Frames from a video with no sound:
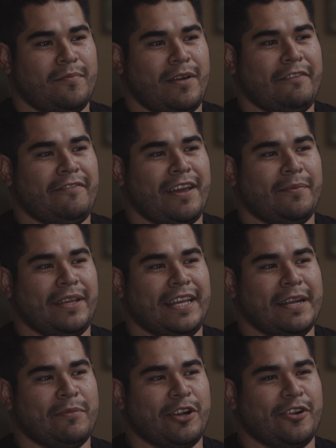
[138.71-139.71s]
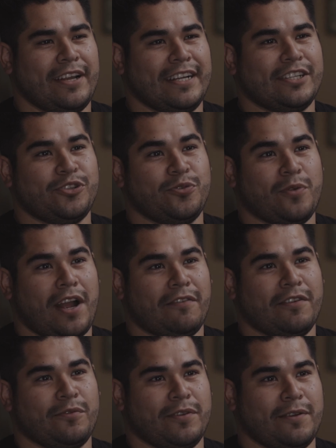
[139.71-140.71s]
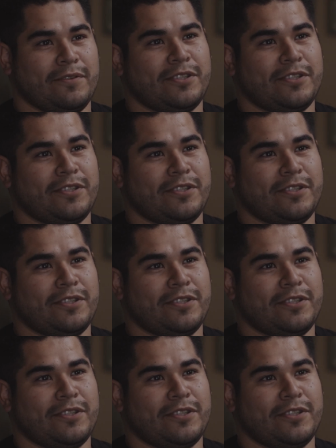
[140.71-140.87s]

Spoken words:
My family immigrated to Rockford when